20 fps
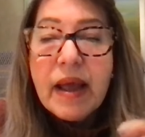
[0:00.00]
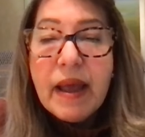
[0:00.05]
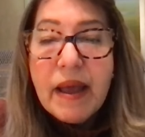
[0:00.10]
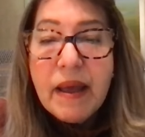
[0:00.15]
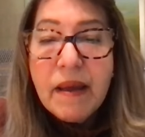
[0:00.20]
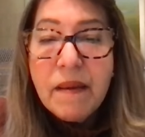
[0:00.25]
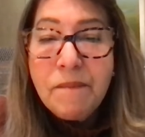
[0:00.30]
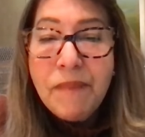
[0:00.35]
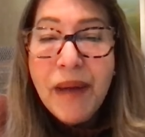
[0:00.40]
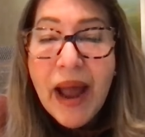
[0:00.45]

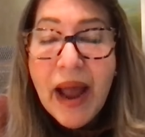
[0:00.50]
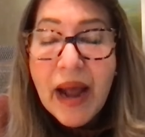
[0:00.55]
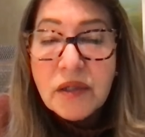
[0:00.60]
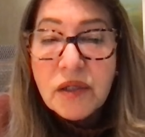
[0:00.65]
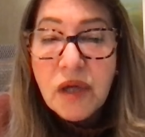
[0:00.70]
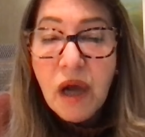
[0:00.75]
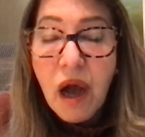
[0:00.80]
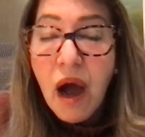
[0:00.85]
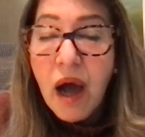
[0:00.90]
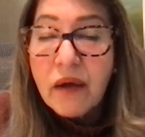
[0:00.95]

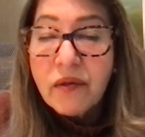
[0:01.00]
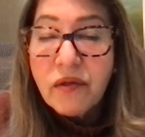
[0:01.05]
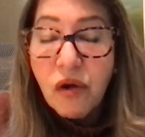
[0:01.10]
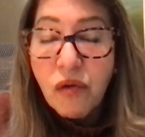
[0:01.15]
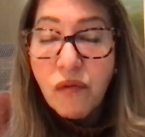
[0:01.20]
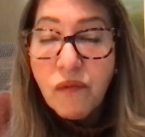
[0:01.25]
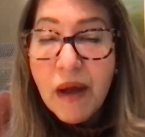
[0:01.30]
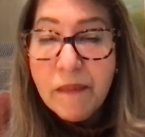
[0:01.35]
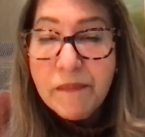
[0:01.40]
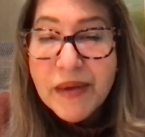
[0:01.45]
Impact on their
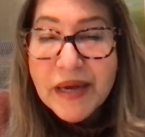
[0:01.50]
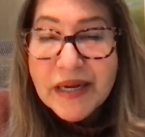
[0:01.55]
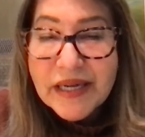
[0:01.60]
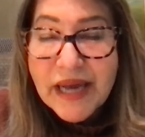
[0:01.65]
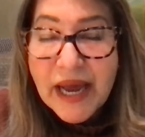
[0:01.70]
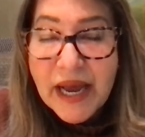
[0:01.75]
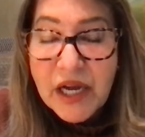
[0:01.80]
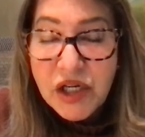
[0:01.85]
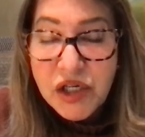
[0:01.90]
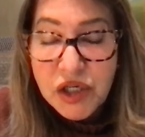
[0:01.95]

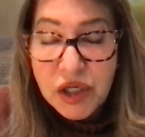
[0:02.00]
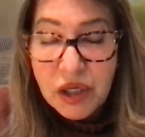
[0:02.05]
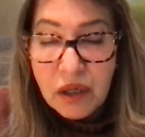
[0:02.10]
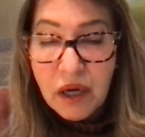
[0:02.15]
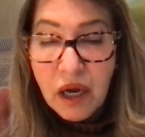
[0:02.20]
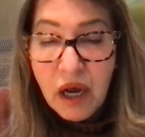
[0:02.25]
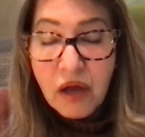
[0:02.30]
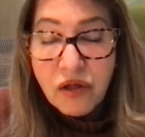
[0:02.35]
reputation.